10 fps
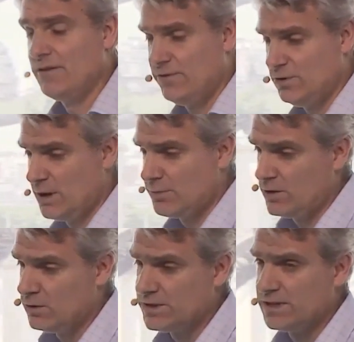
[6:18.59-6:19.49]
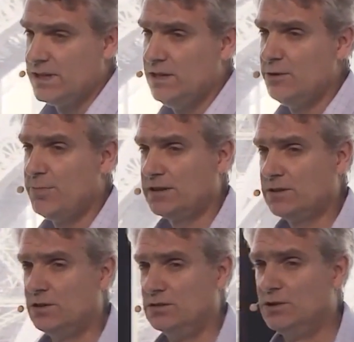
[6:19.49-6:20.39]
a food company called C'est qui le
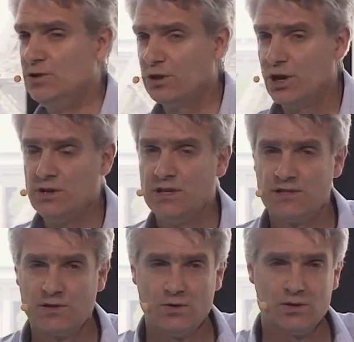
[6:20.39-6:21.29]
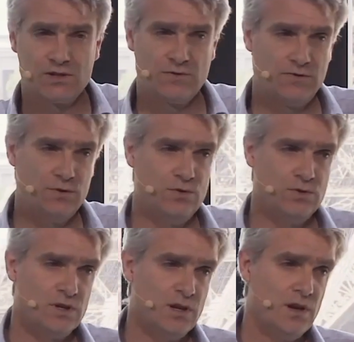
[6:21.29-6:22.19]
patron, who not only source food